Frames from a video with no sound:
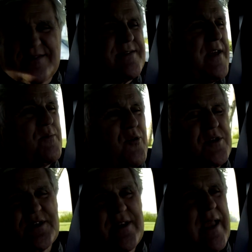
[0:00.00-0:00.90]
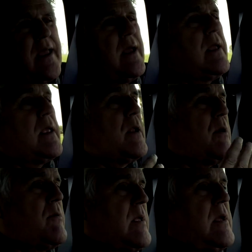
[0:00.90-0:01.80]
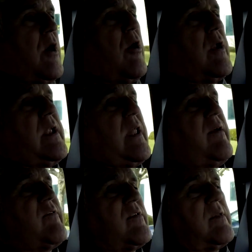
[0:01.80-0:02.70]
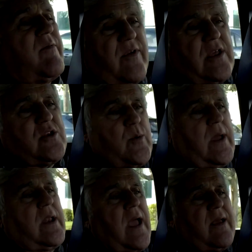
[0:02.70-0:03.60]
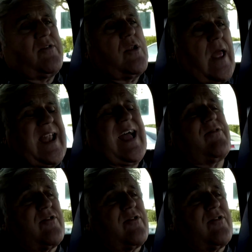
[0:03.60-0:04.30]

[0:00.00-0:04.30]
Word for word: it's not a Porsche. They, you know, Harley Davidson V-twin. It has to. It has